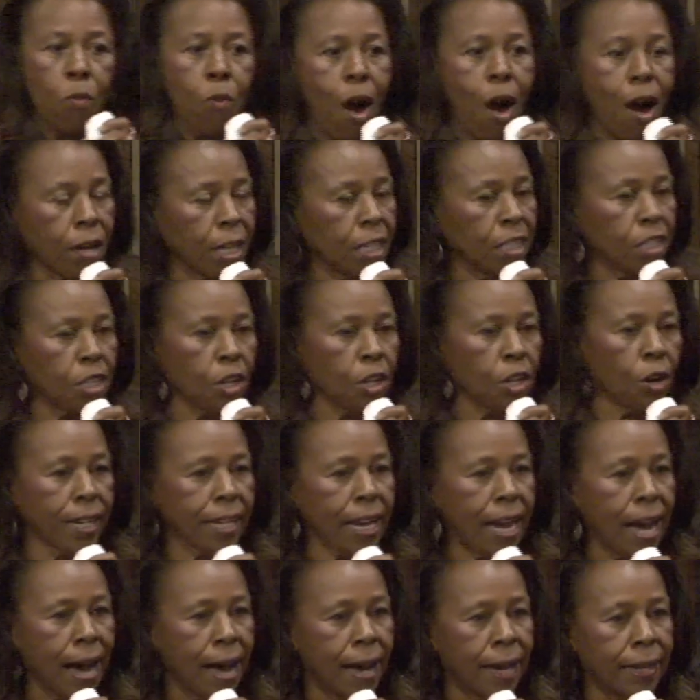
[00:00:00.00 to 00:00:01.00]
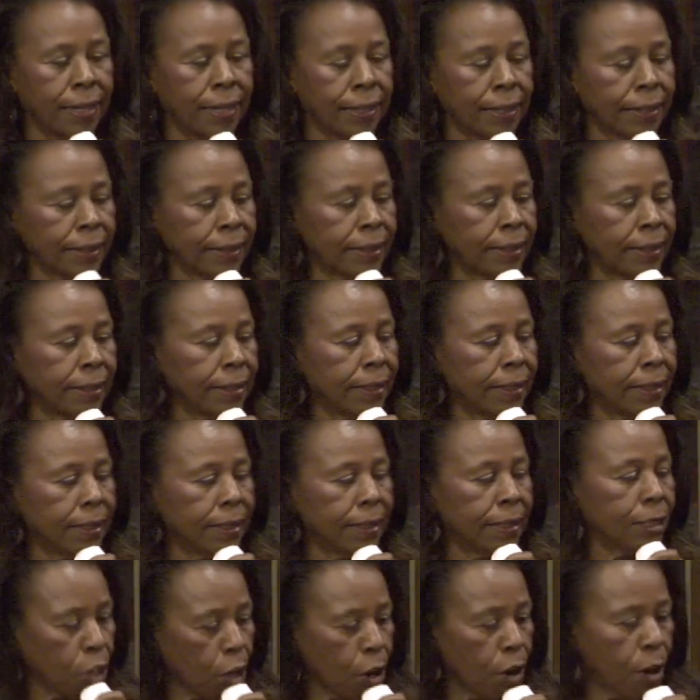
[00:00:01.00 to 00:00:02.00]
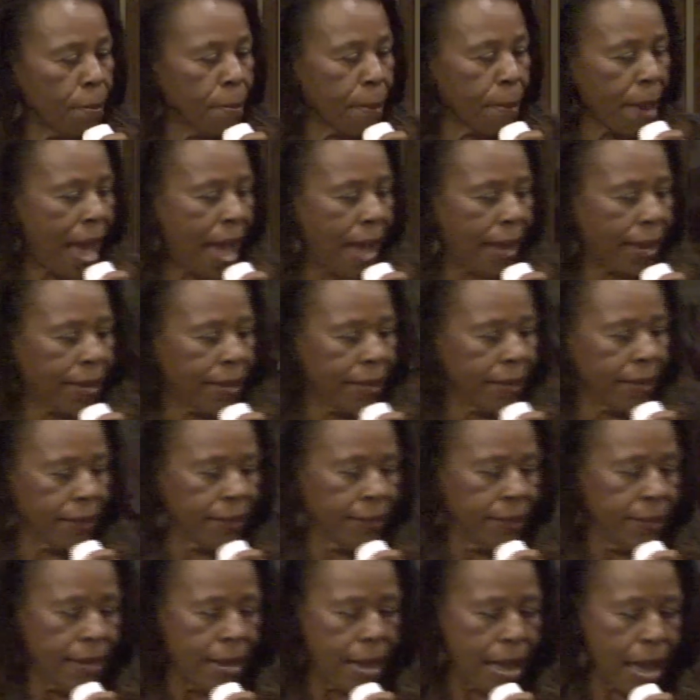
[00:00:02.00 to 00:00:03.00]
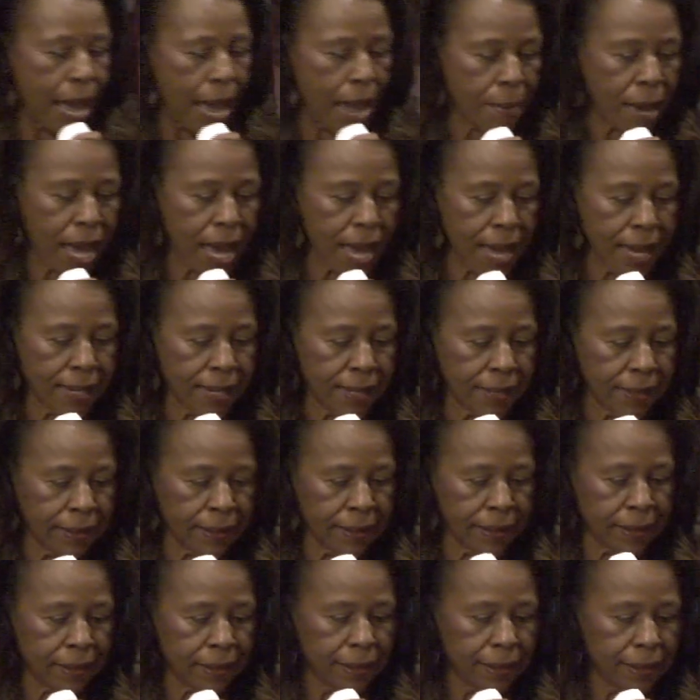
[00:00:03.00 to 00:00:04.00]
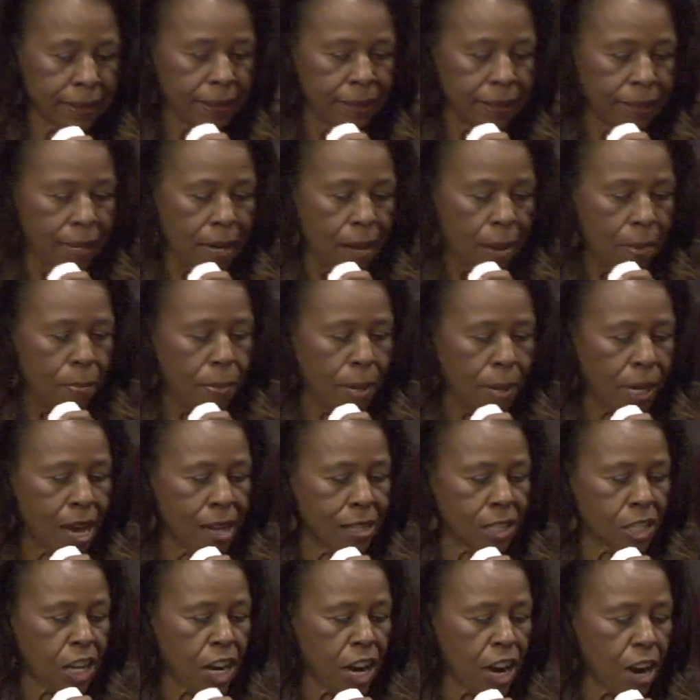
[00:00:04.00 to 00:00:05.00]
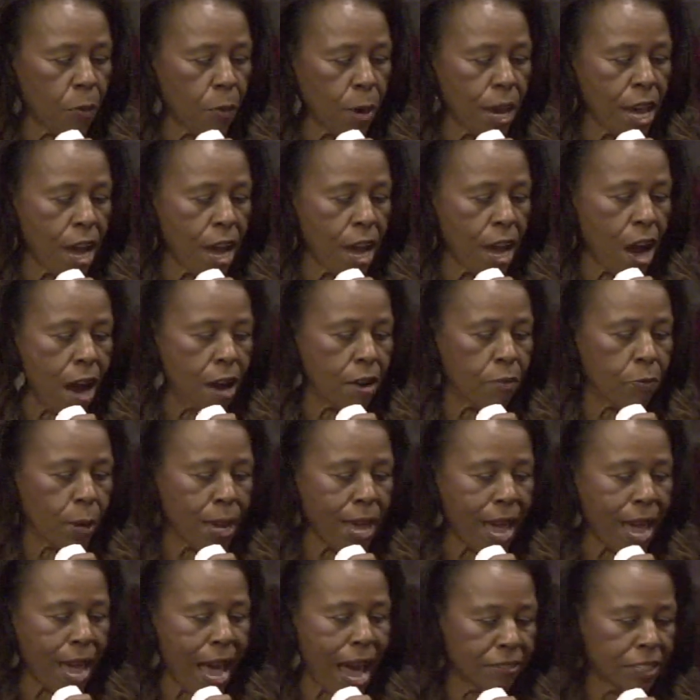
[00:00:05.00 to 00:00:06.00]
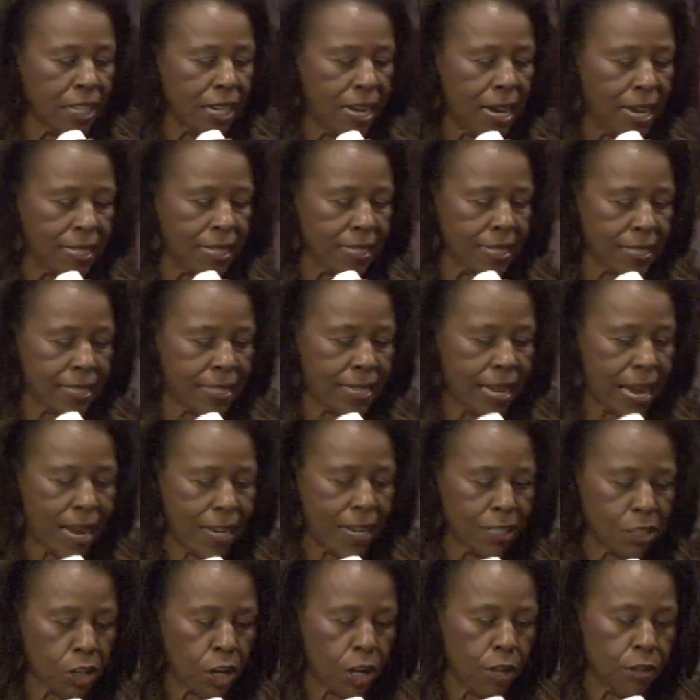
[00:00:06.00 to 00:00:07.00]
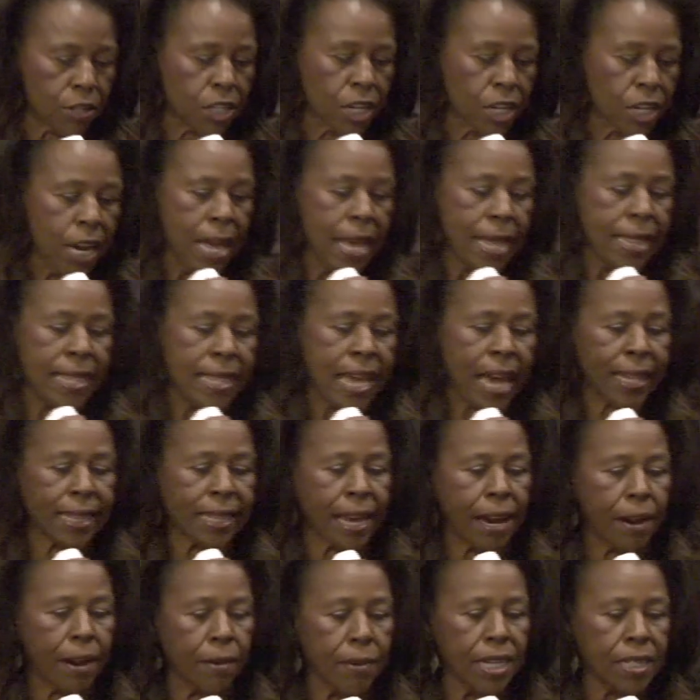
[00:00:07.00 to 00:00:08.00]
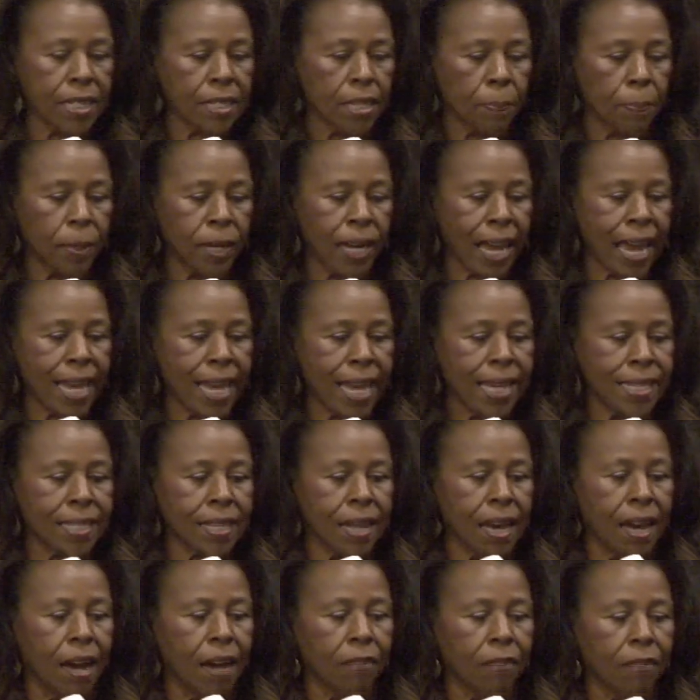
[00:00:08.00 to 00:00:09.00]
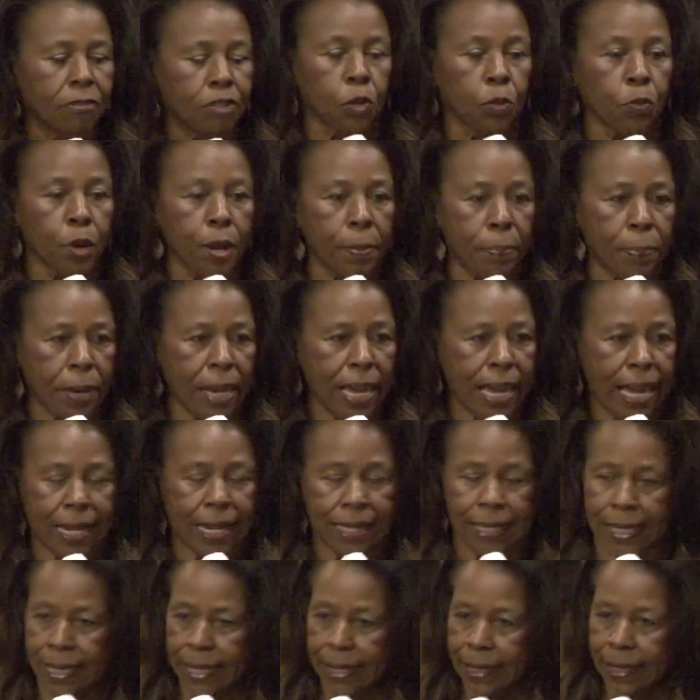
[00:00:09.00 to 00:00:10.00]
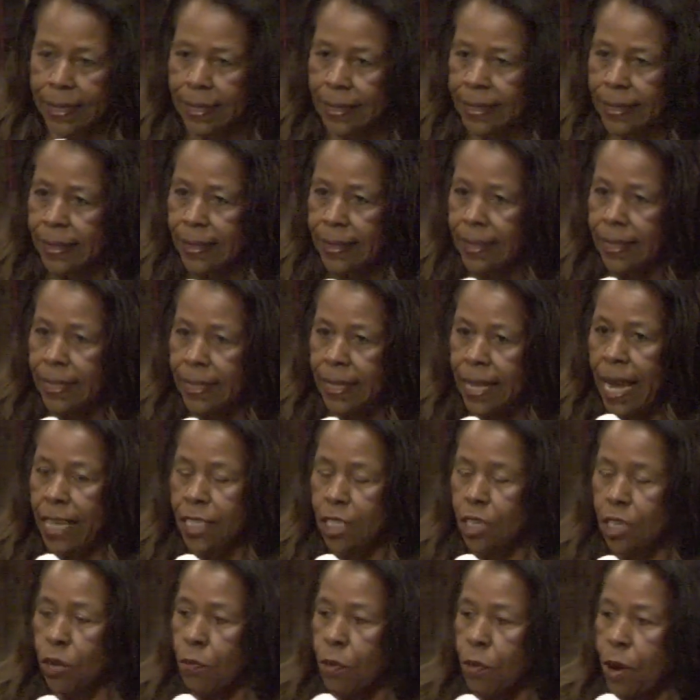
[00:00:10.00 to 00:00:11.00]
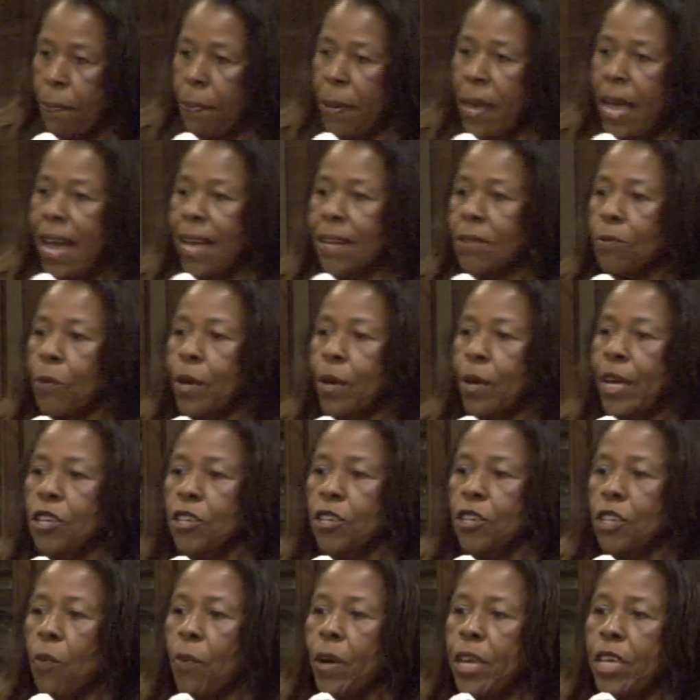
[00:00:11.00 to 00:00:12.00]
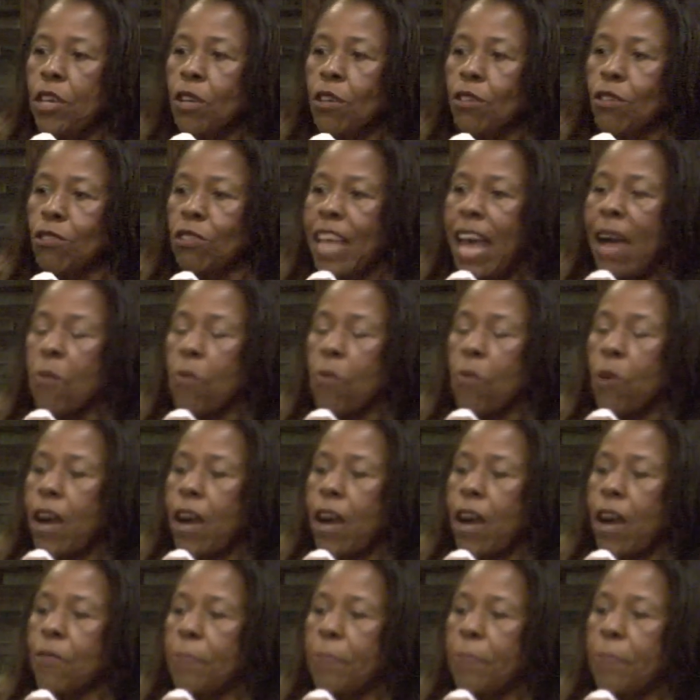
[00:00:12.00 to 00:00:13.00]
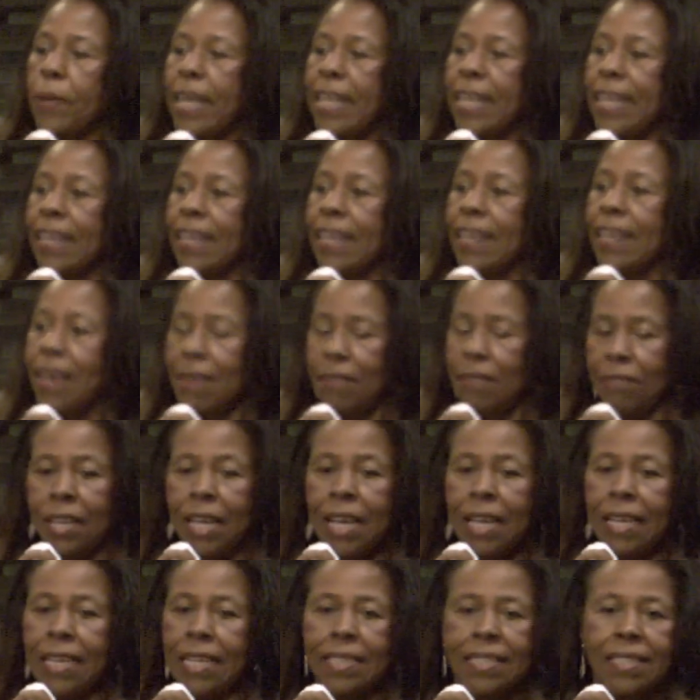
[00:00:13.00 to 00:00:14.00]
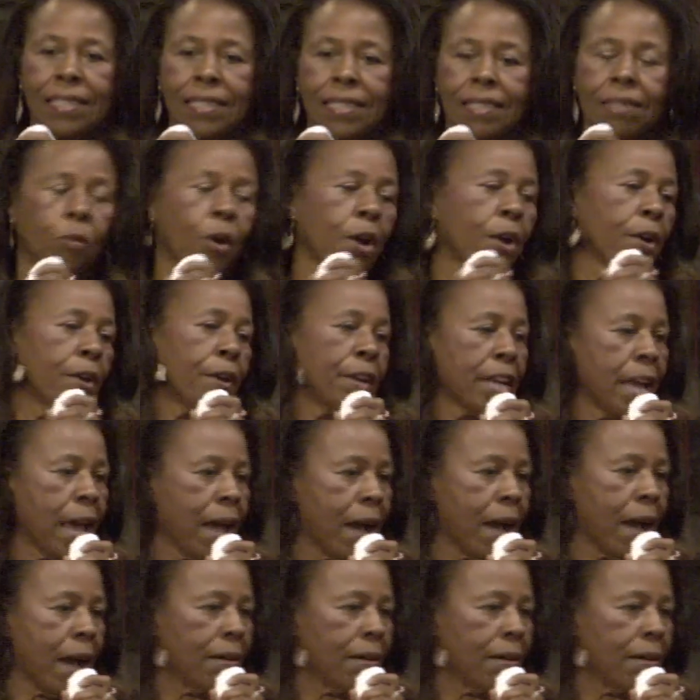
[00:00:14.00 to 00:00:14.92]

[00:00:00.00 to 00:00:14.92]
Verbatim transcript: Just keep on walking toward God. Turn back. Amen. Because here we are, we have to understand, church, that there is a place of to repent. And to repent, we, you know, we use that word repent and love. It's